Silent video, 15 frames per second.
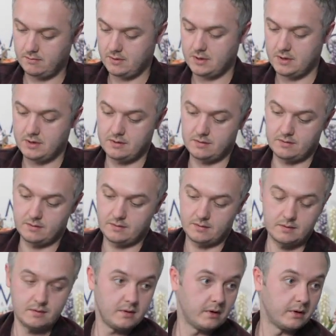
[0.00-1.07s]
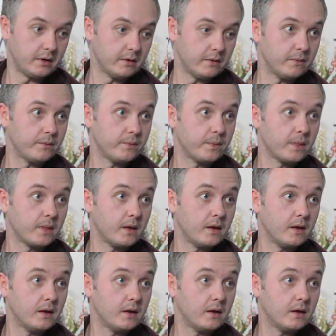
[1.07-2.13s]
Okay, there you go.
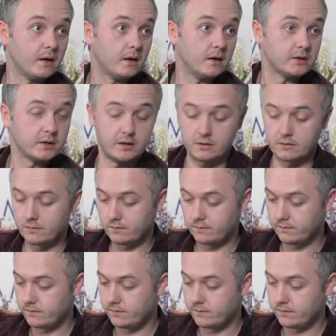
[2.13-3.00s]
That's cute.